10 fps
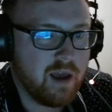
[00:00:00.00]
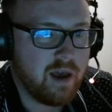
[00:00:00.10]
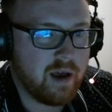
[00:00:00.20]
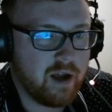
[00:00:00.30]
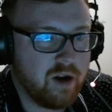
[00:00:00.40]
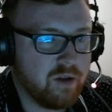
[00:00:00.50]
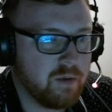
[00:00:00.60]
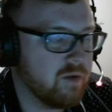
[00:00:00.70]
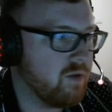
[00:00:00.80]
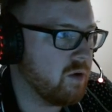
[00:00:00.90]
I don't think we
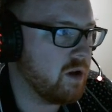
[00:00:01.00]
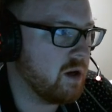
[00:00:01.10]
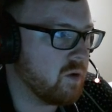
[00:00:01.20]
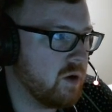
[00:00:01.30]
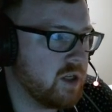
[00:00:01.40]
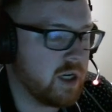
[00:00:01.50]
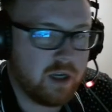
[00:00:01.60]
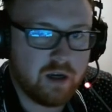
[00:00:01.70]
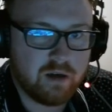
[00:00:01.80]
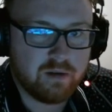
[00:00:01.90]
can fold here, Queen Jack
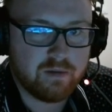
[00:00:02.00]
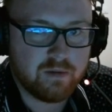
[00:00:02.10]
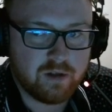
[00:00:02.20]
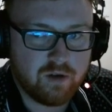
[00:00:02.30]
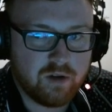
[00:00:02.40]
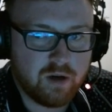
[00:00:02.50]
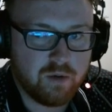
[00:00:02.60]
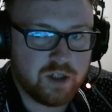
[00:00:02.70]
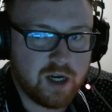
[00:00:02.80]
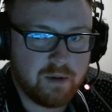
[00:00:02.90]
yet. I don't think I want
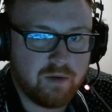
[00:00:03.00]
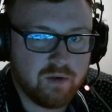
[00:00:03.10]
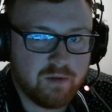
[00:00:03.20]
to jam either.